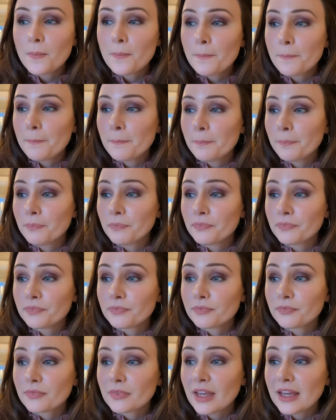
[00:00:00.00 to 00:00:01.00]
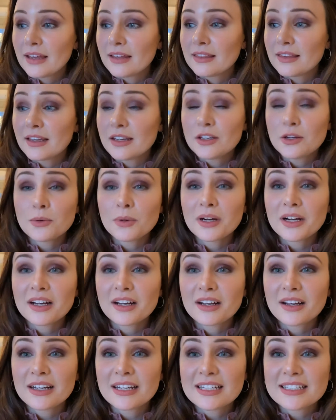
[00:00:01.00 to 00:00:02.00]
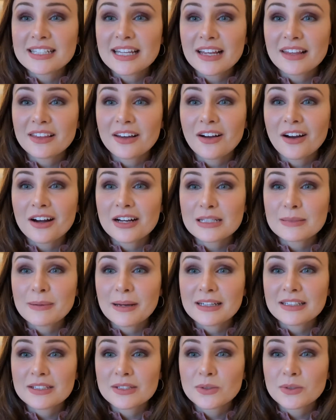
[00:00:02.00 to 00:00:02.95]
And and then you were gonna take the cars back to